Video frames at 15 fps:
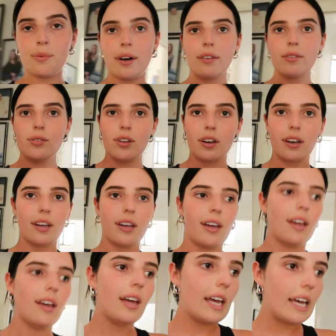well. So
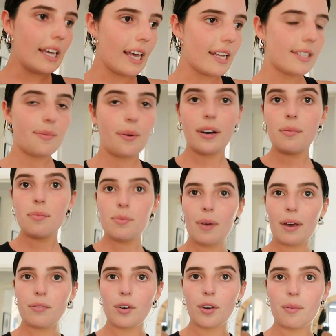yes, welcome to my
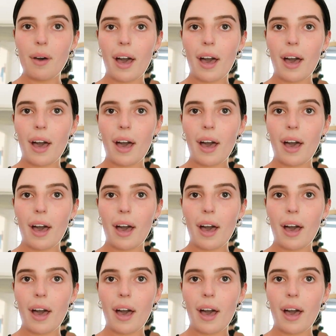room.